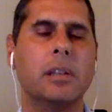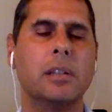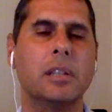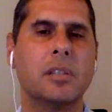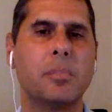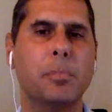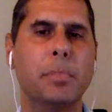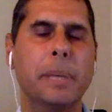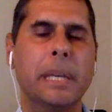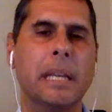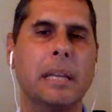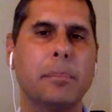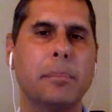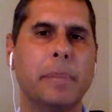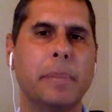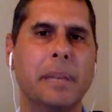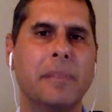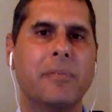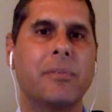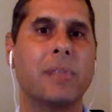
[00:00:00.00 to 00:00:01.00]
Just
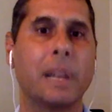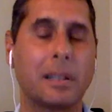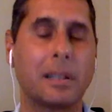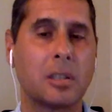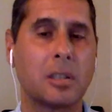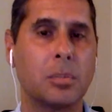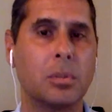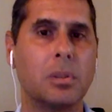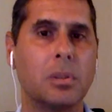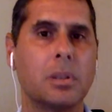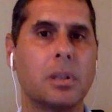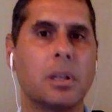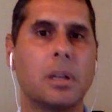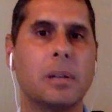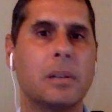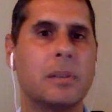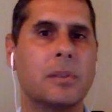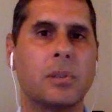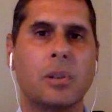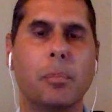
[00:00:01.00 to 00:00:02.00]
being flexible
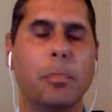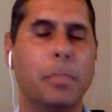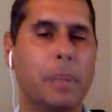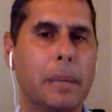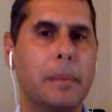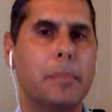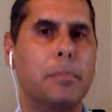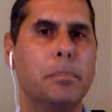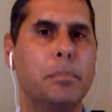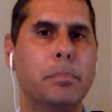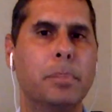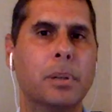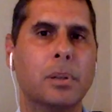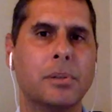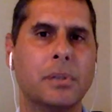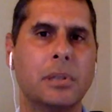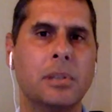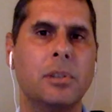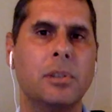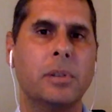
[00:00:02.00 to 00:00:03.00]
is sort of
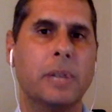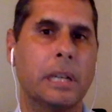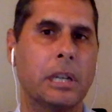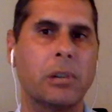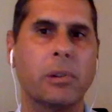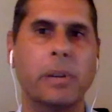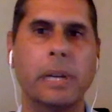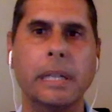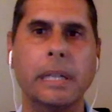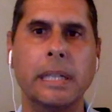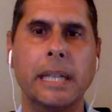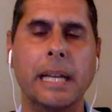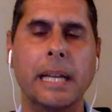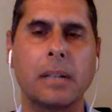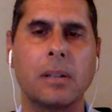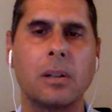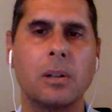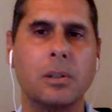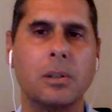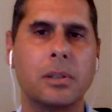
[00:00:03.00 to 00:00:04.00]
built into and ingrained in
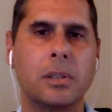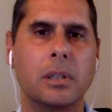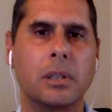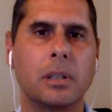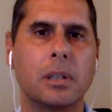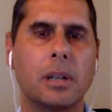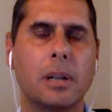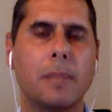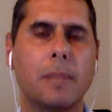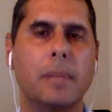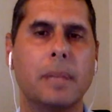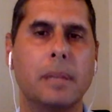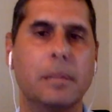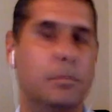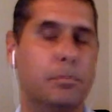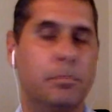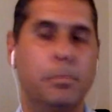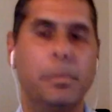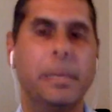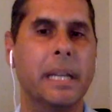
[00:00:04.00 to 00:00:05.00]
that culture,
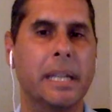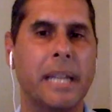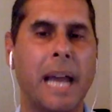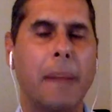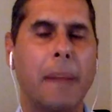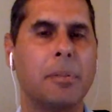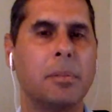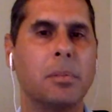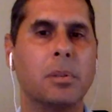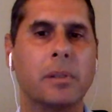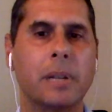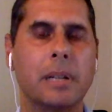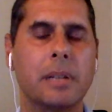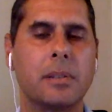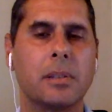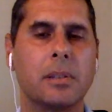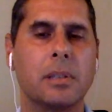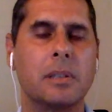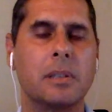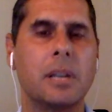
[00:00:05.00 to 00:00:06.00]
and being adaptable, right?
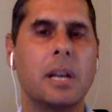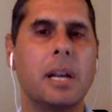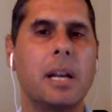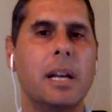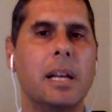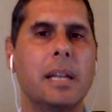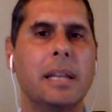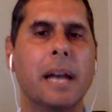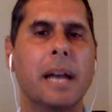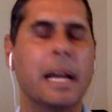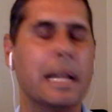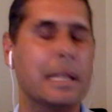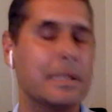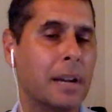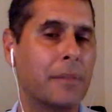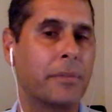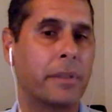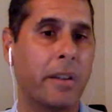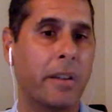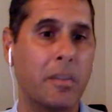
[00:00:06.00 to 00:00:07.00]
So it's not
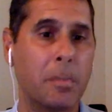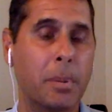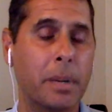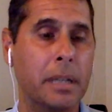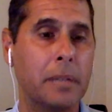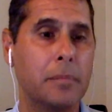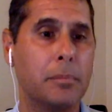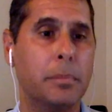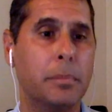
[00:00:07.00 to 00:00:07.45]
for everybody.